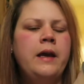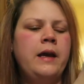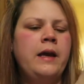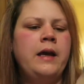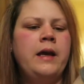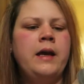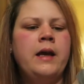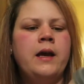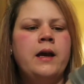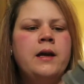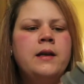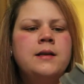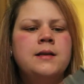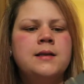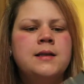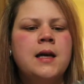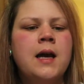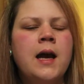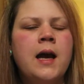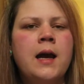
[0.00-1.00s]

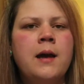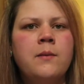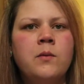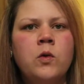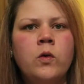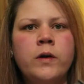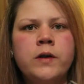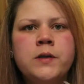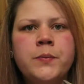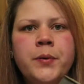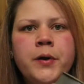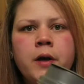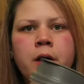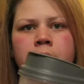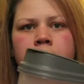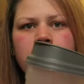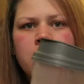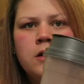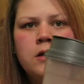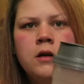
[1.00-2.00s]
and I'm going to
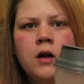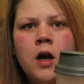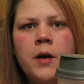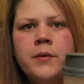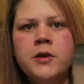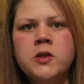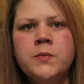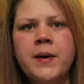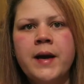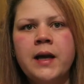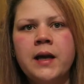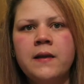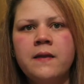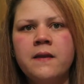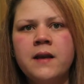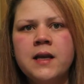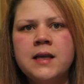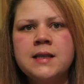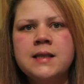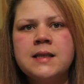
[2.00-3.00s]
put a little garbage bag in
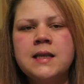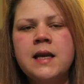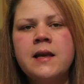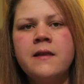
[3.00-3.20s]
this